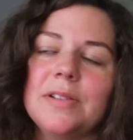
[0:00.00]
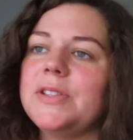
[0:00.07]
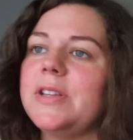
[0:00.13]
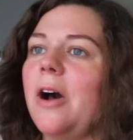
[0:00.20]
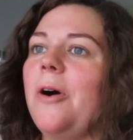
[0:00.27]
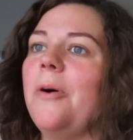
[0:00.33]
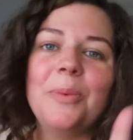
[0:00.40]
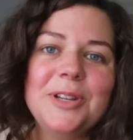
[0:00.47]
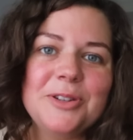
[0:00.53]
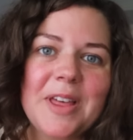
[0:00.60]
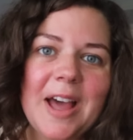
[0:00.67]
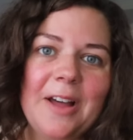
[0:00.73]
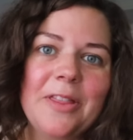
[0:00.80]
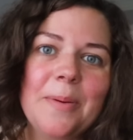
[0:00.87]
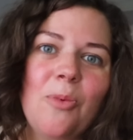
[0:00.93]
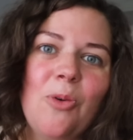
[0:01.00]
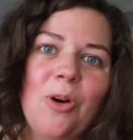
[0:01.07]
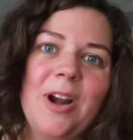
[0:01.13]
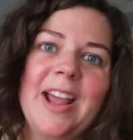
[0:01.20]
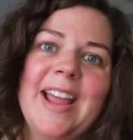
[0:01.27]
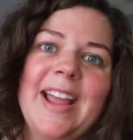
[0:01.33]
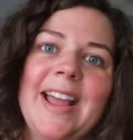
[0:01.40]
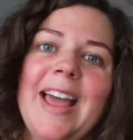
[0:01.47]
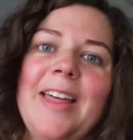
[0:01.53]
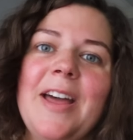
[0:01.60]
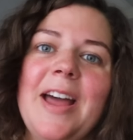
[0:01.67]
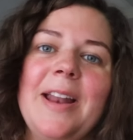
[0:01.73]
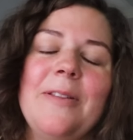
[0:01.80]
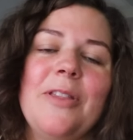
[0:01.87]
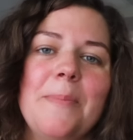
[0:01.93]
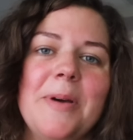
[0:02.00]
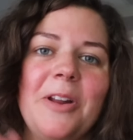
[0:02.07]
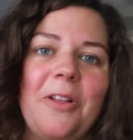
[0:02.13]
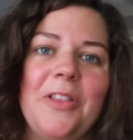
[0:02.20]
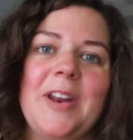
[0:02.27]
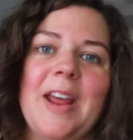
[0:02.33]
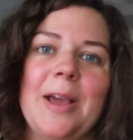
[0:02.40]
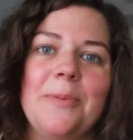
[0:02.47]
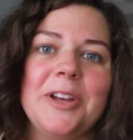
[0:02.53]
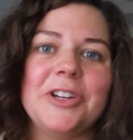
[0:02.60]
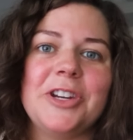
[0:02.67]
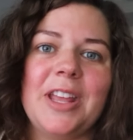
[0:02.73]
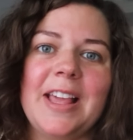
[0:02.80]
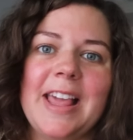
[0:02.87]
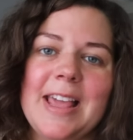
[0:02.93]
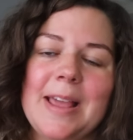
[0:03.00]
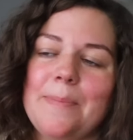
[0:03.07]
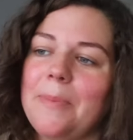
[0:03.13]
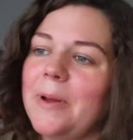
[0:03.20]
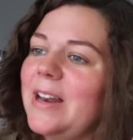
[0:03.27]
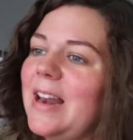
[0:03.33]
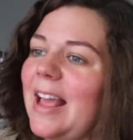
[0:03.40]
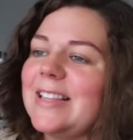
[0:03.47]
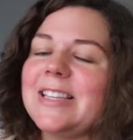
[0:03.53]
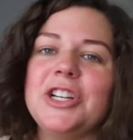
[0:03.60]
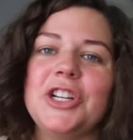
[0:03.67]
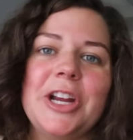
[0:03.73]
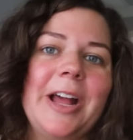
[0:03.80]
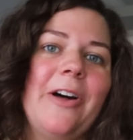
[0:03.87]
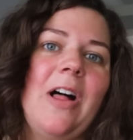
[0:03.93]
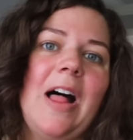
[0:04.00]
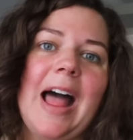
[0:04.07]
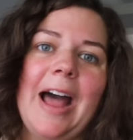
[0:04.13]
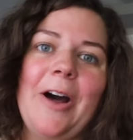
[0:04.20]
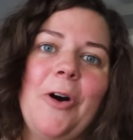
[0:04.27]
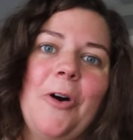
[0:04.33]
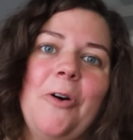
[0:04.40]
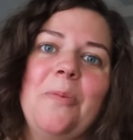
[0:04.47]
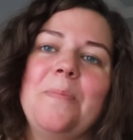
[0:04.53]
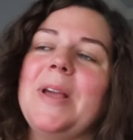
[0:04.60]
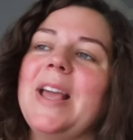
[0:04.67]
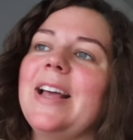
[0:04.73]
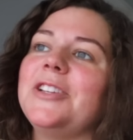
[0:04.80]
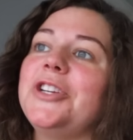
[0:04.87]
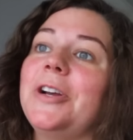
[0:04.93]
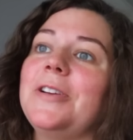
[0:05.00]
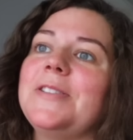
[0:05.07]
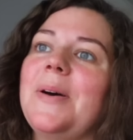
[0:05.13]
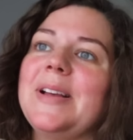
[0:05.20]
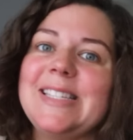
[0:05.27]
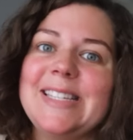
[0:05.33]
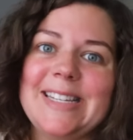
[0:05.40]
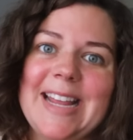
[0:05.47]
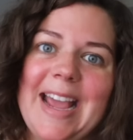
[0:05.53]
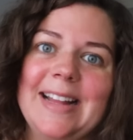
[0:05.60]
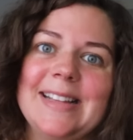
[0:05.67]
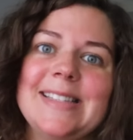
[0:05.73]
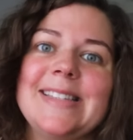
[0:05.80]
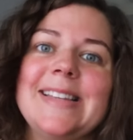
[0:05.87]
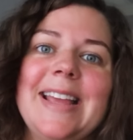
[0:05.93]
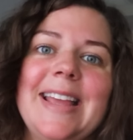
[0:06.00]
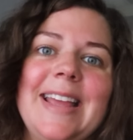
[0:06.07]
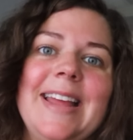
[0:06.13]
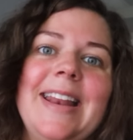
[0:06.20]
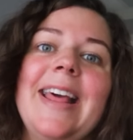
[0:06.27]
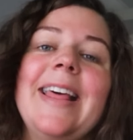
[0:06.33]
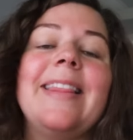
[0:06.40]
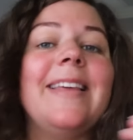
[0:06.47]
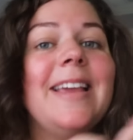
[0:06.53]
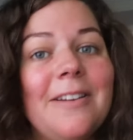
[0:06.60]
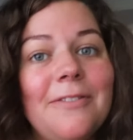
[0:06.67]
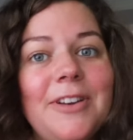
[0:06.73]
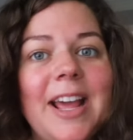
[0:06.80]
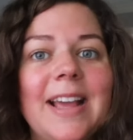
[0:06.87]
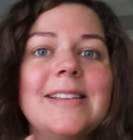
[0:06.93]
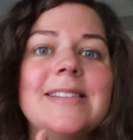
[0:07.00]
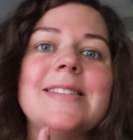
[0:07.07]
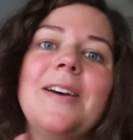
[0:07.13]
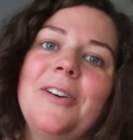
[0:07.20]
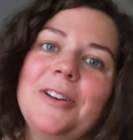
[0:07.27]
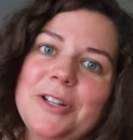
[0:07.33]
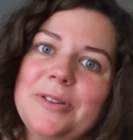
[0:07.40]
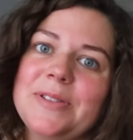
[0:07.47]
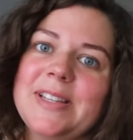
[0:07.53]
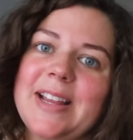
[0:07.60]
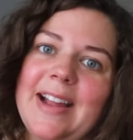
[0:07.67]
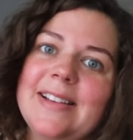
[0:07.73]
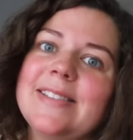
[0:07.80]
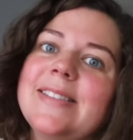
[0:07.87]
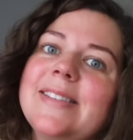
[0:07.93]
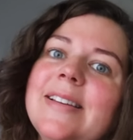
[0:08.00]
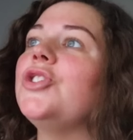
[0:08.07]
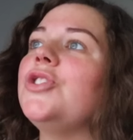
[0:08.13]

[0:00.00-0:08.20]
So we do that in the morning and then the middle of the day we usually keep nice and chill at home because she also has dance in the evenings on Tuesdays.